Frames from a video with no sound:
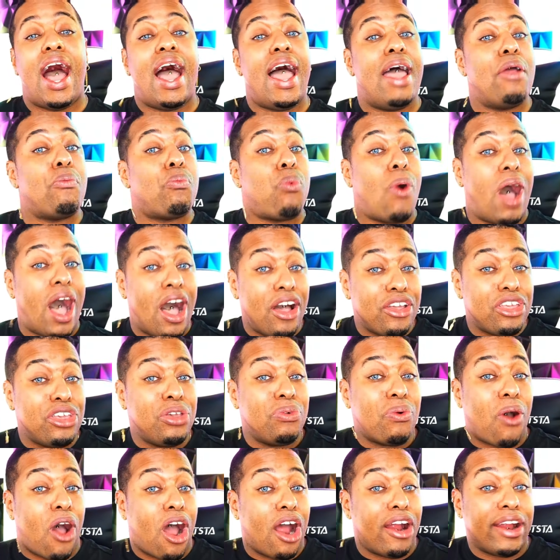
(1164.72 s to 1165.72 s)
And while
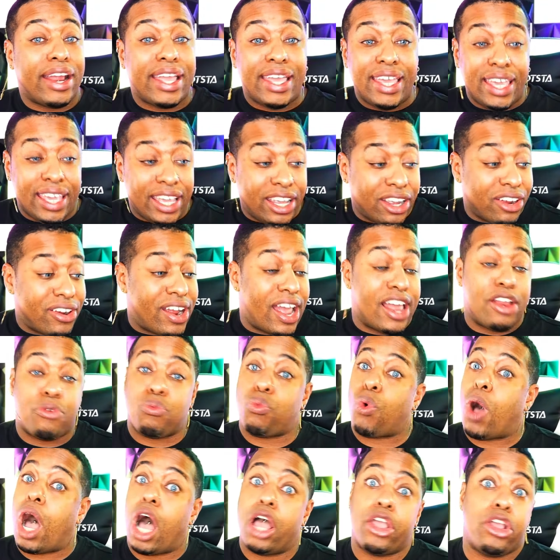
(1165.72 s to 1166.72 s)
you are here
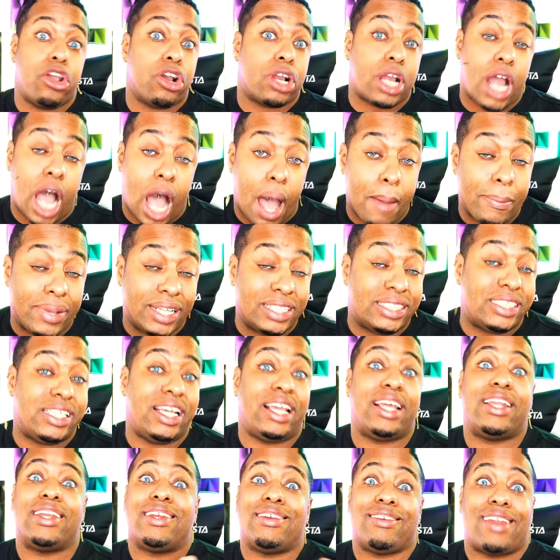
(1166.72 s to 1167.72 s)
and while you're
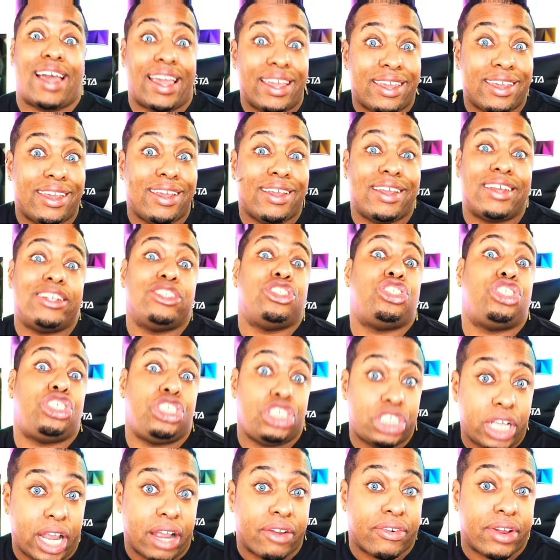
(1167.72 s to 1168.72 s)
commenting, liking, and
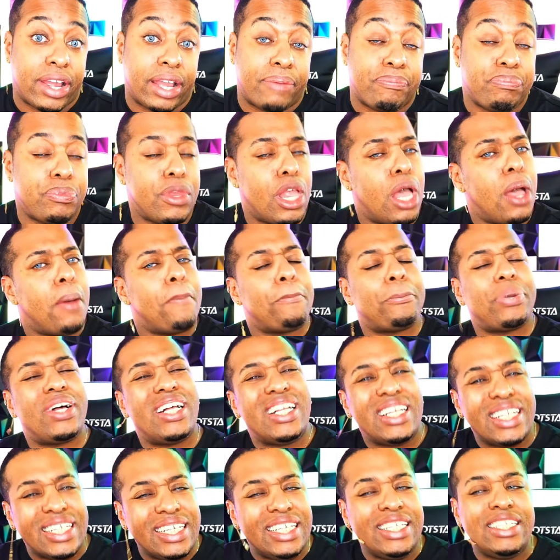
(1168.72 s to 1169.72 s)
sharing,
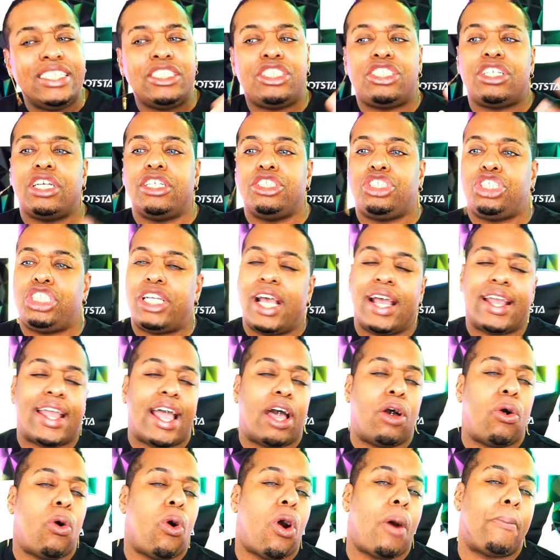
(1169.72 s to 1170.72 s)
please check
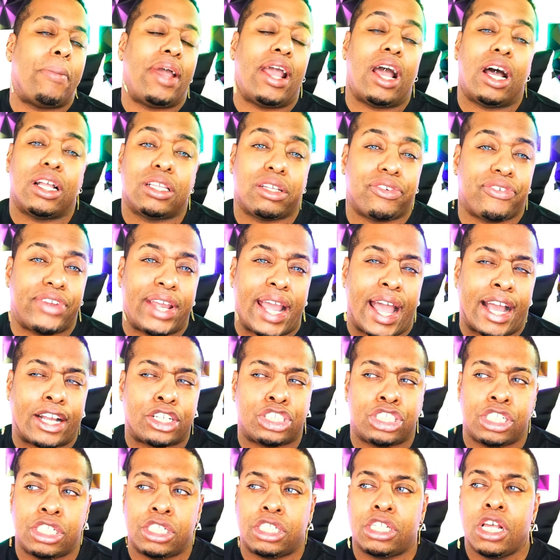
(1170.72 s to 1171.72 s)
out all my other
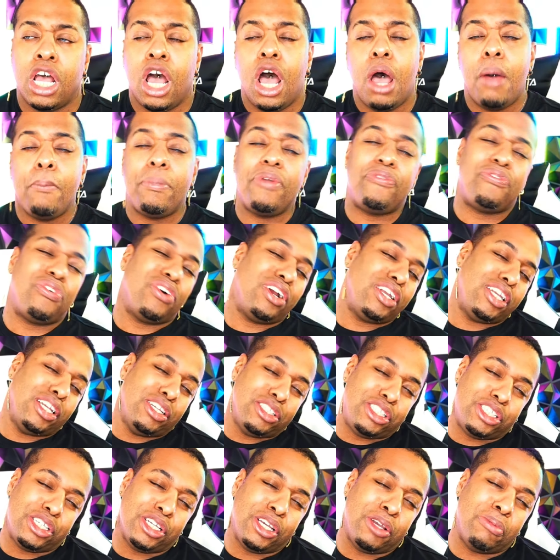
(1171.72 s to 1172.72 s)
reactions before
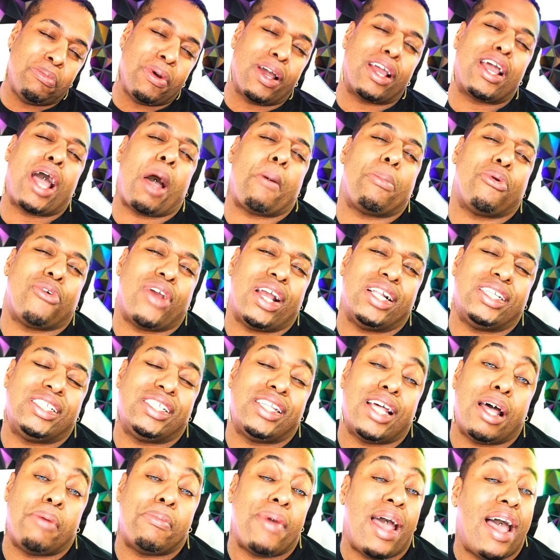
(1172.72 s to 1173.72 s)
YouTube
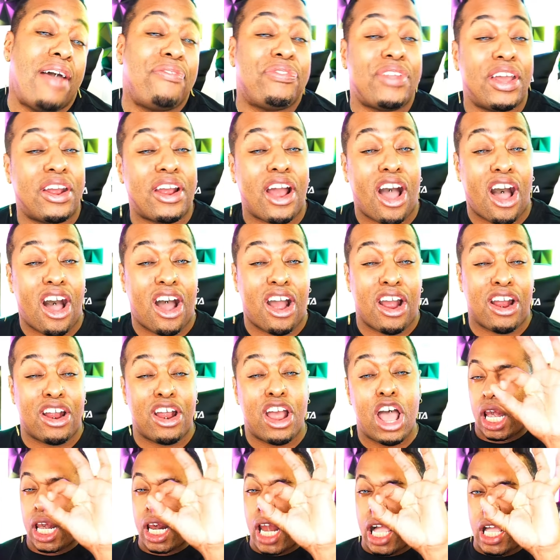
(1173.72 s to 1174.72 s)
copyrights them, and there
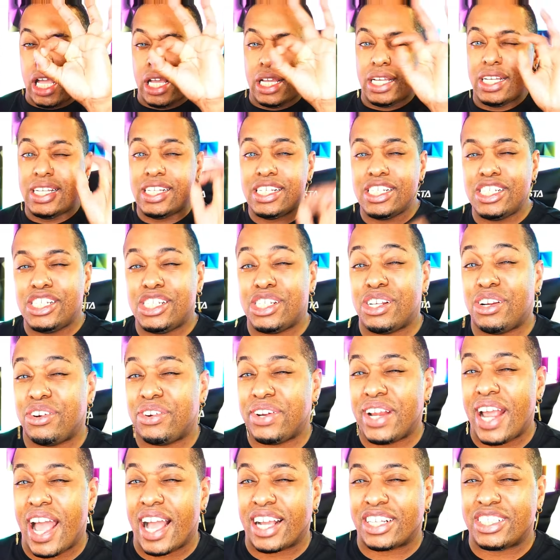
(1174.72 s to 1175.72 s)
are zero
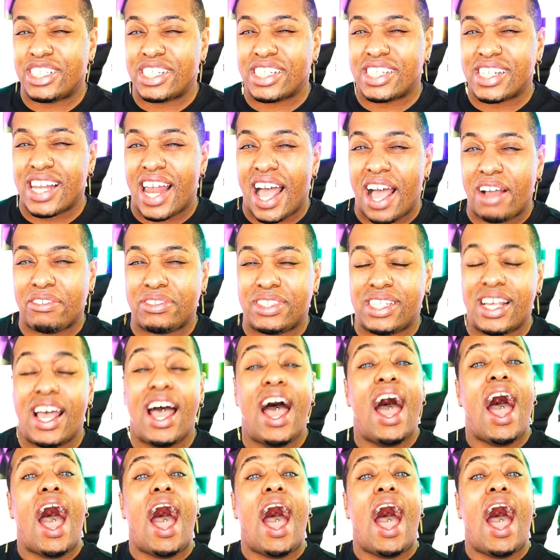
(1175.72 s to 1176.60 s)
reactions left.